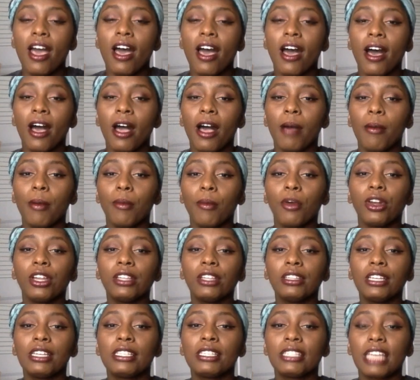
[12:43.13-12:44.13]
I'm going
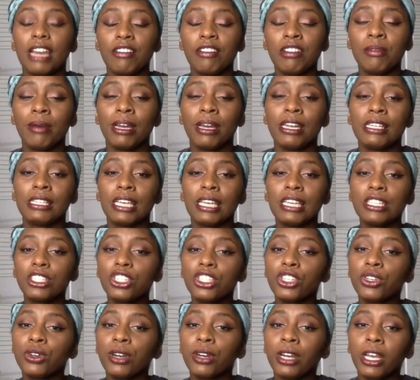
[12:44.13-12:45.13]
to list everybody's
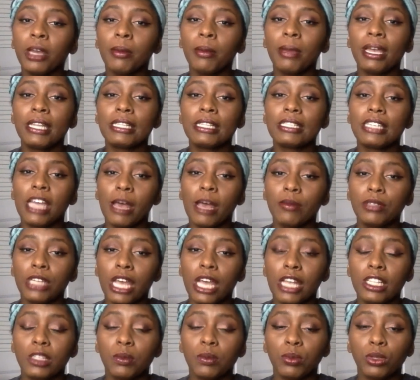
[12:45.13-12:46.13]
Instagram and
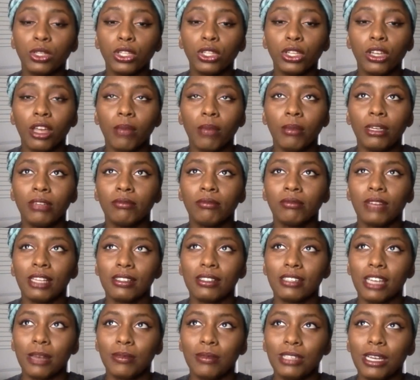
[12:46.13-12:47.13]
Snapchats, not
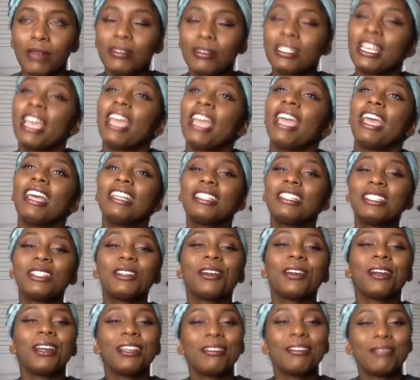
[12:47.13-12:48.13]
Snapchats,
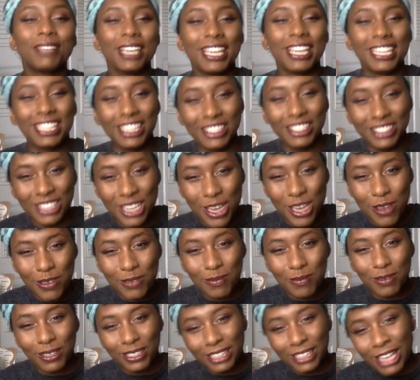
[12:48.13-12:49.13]
Instagrams and
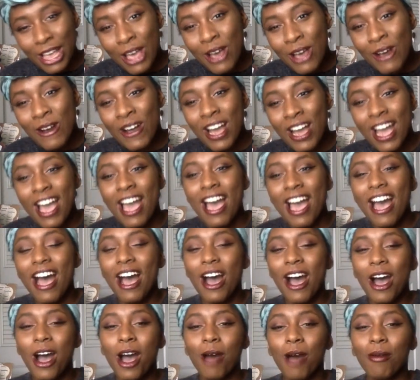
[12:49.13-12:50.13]
YouTubes below.
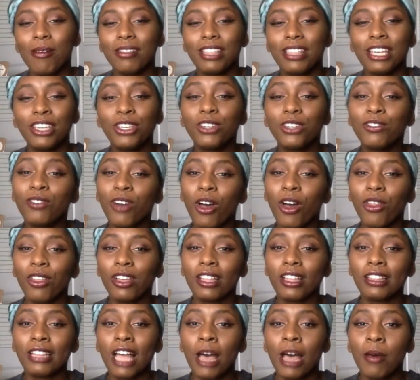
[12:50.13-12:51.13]
Thank you for all the
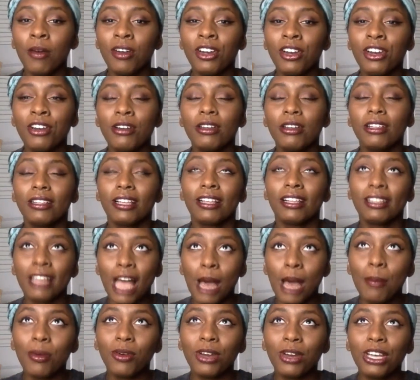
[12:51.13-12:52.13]

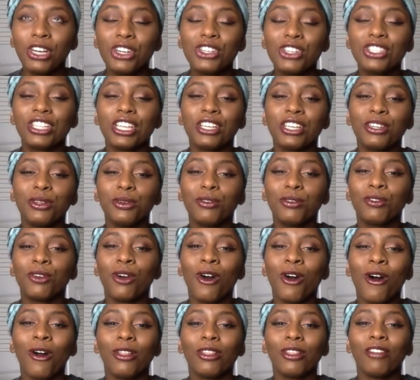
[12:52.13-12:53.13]
collaborators. Thank you for
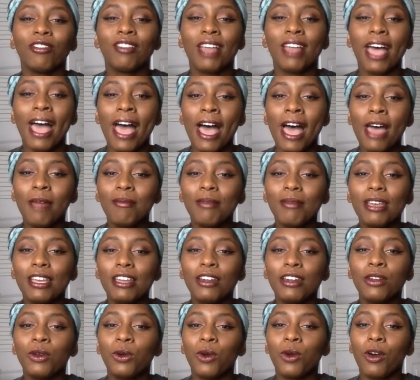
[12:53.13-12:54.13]
all of the
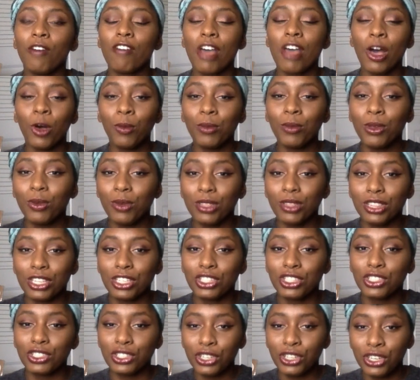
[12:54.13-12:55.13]
admin who have helped me with
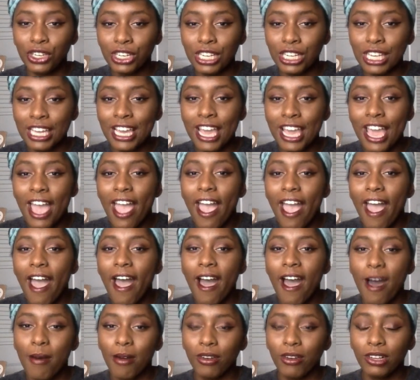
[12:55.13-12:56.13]
this journey.
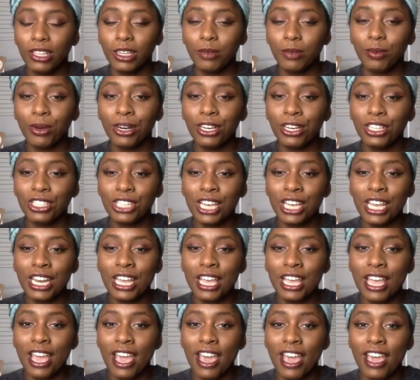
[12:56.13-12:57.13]
I really appreciate
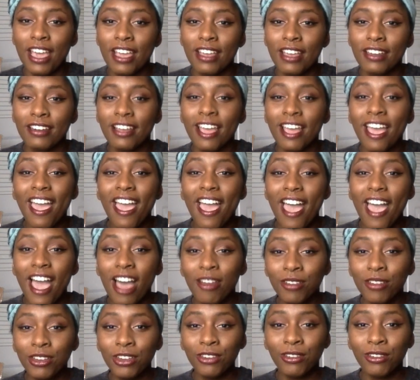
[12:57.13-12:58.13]
it, and
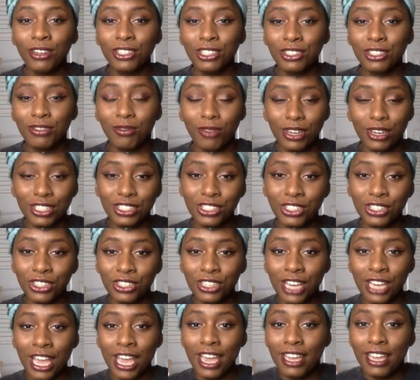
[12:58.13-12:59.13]
have a good rest of your
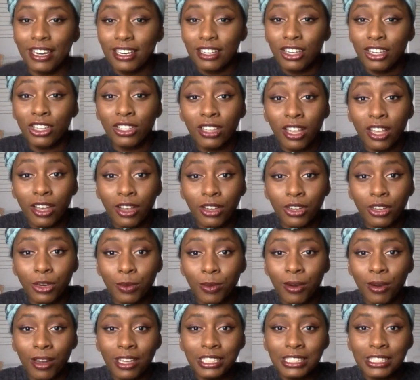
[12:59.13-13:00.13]
day, and good luck on your
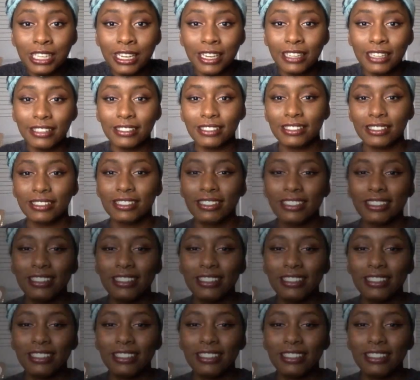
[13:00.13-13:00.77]
project.